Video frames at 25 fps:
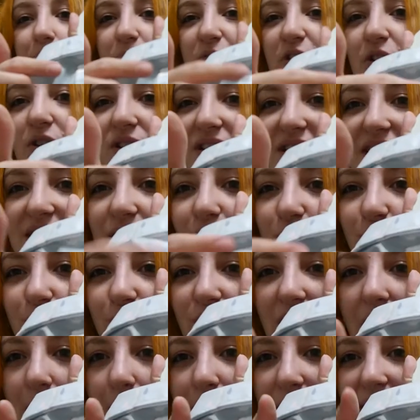You've got this little
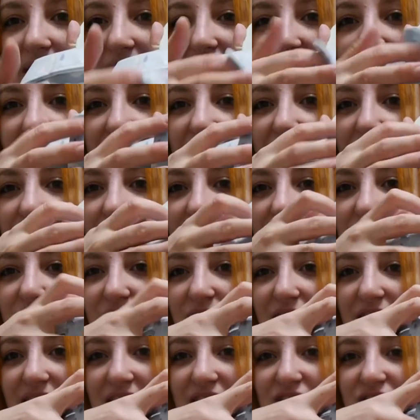flap here, and then
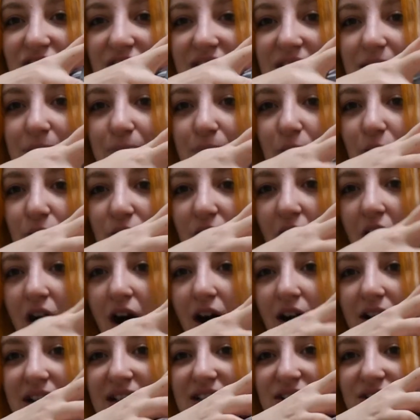you can actually put the
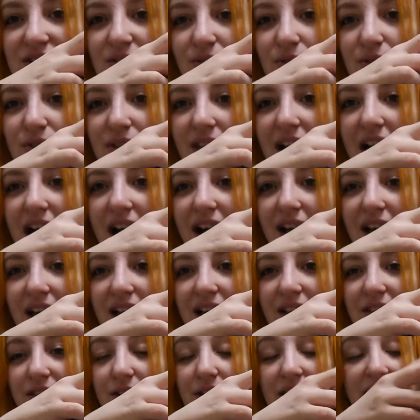harness through that,
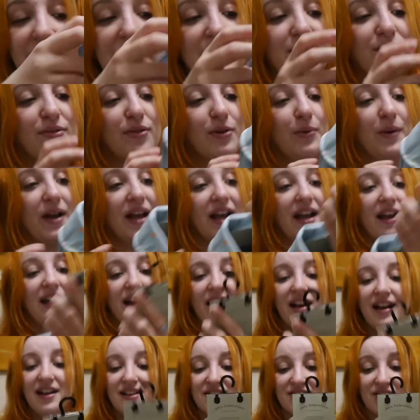the lead through it.
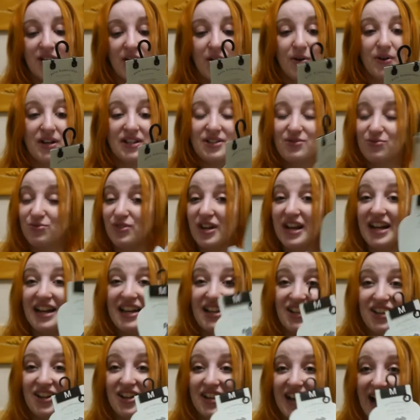So it's
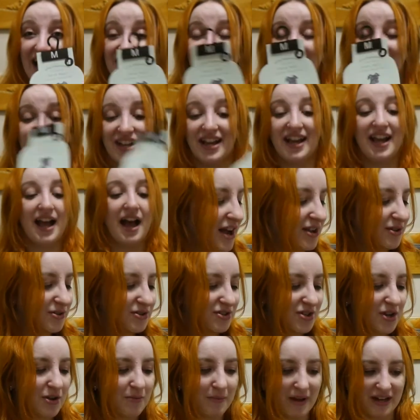really good, actually. I
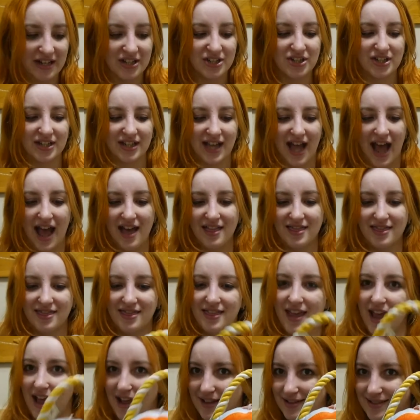also managed to
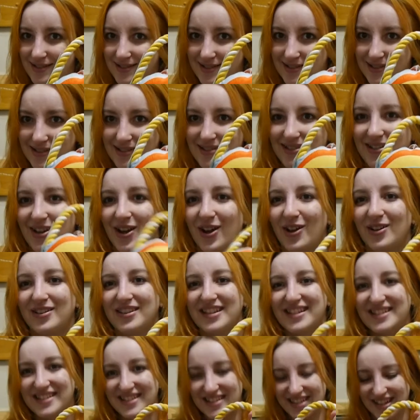get this.
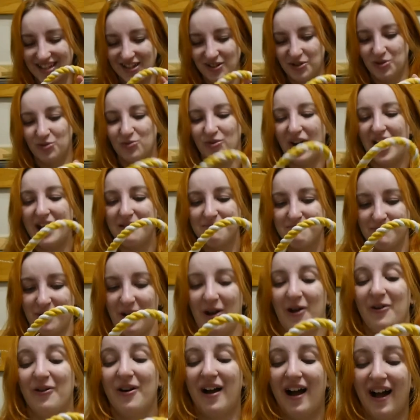So this is a little
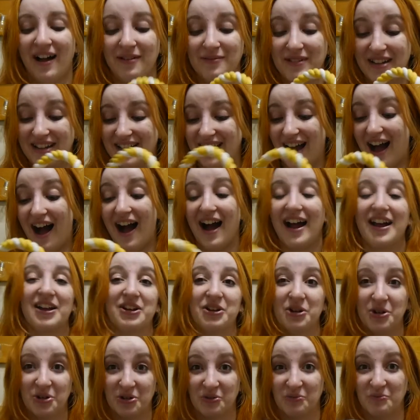rainbow. I mean, I
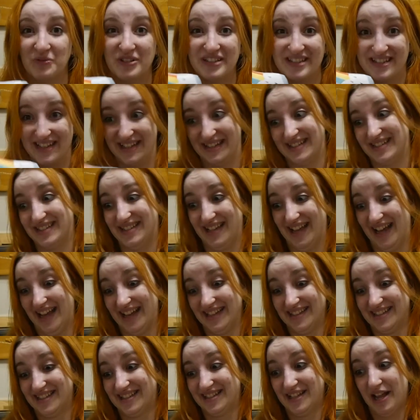couldn't resist
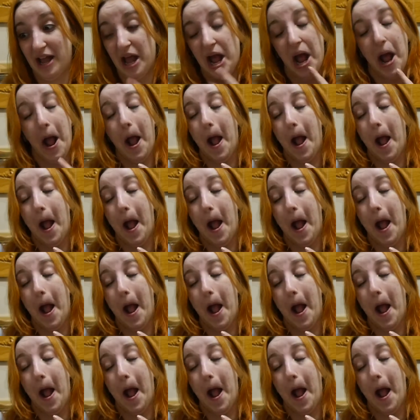this.